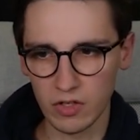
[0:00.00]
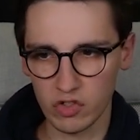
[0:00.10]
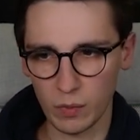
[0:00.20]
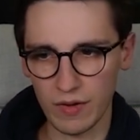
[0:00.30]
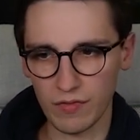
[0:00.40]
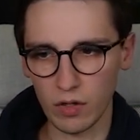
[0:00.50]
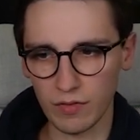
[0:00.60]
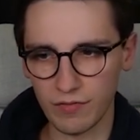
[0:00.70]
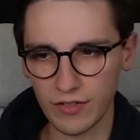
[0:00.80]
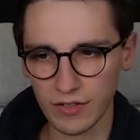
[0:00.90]
So we have all the
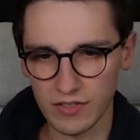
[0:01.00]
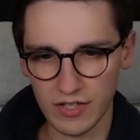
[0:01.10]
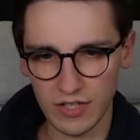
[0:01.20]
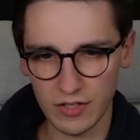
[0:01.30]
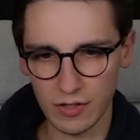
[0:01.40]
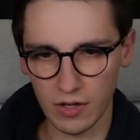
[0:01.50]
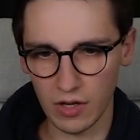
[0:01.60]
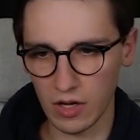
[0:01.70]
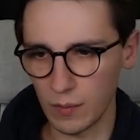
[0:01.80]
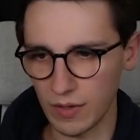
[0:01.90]
fields here.
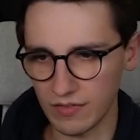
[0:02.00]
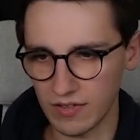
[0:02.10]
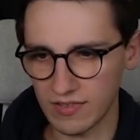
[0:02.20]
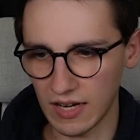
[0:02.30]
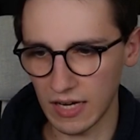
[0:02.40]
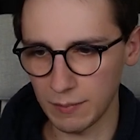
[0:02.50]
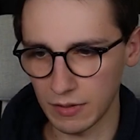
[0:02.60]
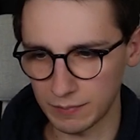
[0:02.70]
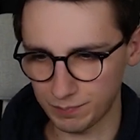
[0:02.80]
We have the time.